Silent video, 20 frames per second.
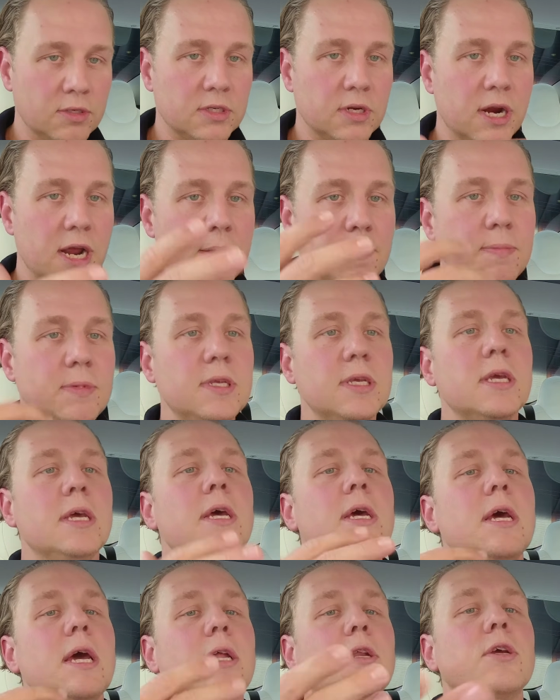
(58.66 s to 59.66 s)
are empty,
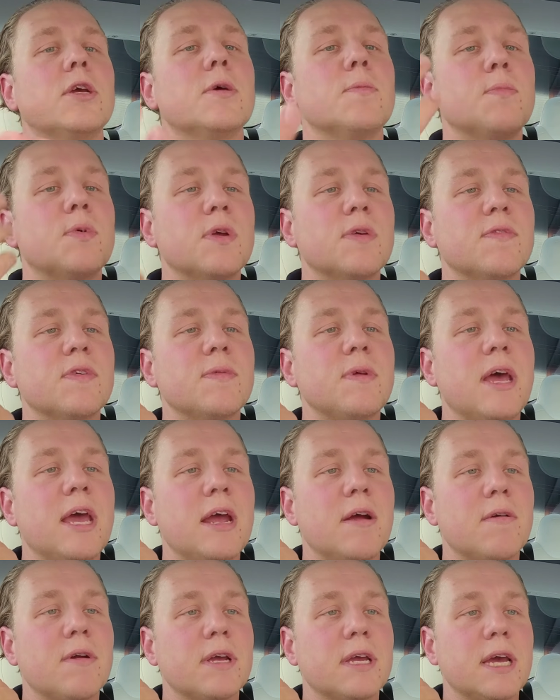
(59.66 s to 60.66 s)
and you can breathe in
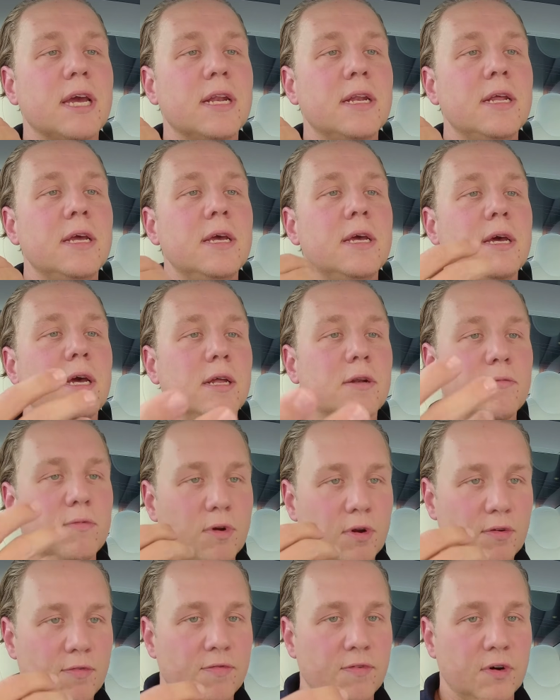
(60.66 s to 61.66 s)
air again, and
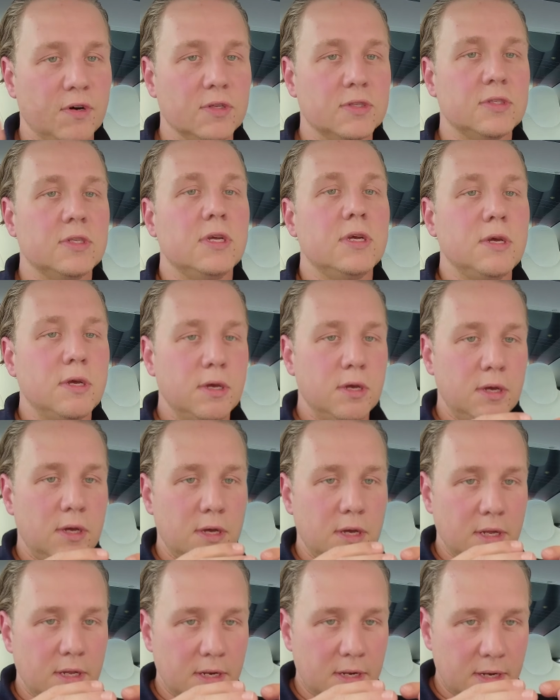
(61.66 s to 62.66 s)
very fast.
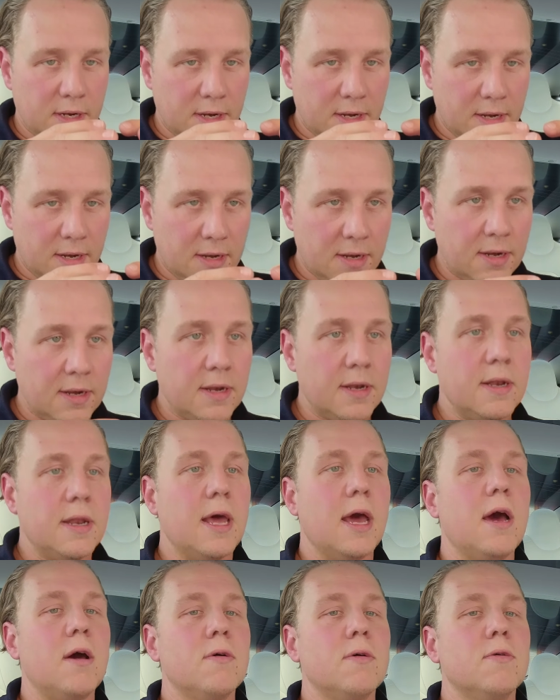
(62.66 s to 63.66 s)

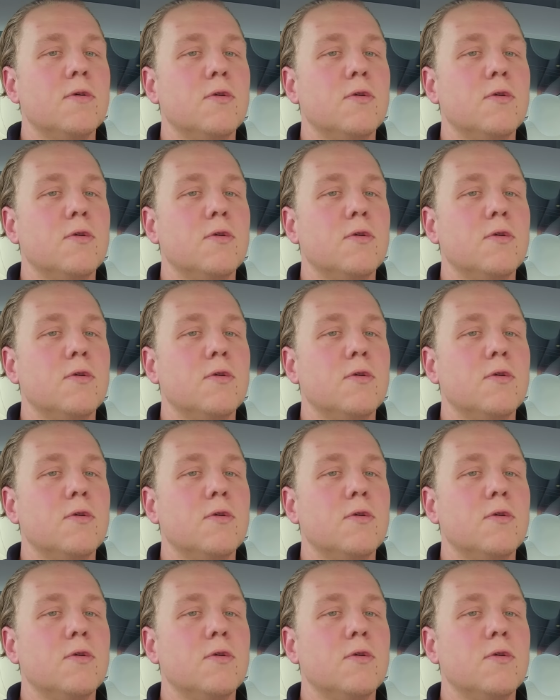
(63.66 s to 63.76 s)
Now